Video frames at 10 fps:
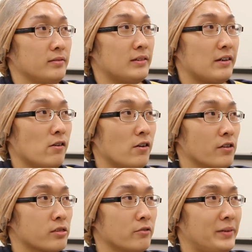There are
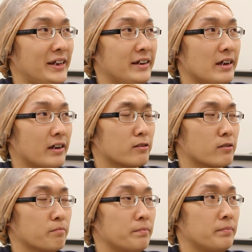so many
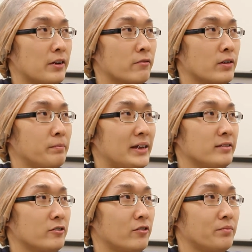experimental